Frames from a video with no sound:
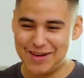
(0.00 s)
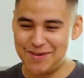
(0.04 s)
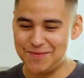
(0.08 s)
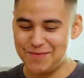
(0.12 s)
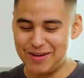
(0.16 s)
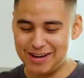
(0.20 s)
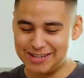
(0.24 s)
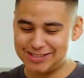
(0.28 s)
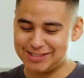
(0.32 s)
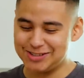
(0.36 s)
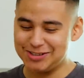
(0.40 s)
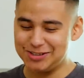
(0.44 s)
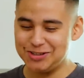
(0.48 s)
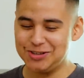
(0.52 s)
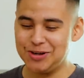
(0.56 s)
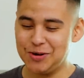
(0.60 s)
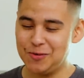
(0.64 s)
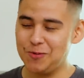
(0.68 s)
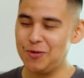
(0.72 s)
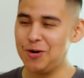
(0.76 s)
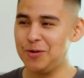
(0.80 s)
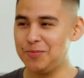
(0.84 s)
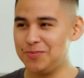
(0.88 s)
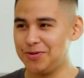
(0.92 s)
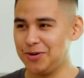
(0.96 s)
basically you get
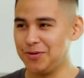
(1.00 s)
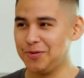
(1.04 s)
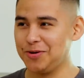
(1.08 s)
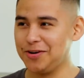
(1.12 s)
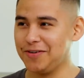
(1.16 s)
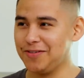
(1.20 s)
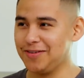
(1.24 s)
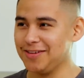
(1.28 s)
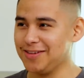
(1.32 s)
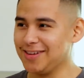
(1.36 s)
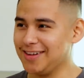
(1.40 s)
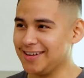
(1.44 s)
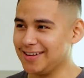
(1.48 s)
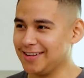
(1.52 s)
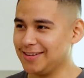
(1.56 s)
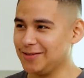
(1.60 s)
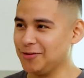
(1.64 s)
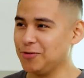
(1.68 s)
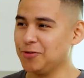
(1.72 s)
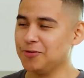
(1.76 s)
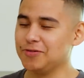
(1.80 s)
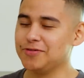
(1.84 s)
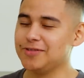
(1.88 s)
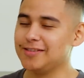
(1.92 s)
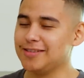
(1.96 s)
whooped or whatever. Like,
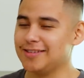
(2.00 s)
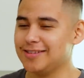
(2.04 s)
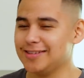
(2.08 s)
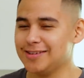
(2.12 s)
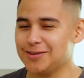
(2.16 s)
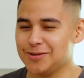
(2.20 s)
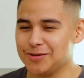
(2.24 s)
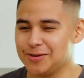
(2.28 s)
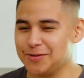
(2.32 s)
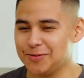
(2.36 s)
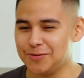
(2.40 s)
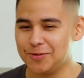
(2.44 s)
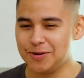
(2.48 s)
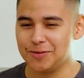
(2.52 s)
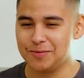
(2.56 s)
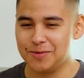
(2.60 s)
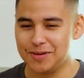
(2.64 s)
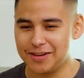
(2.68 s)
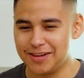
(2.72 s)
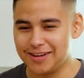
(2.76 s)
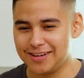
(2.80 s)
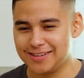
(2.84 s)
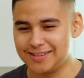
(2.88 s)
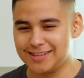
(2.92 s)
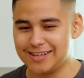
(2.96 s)
well, you don't get whooped, but
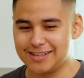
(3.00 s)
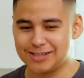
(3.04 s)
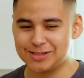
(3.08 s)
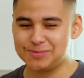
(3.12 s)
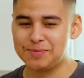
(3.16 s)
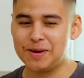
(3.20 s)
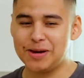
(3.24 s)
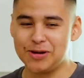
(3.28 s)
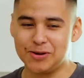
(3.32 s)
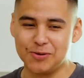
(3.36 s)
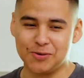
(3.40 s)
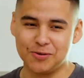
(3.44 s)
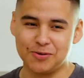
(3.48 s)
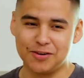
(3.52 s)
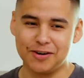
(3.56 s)
like they spank you or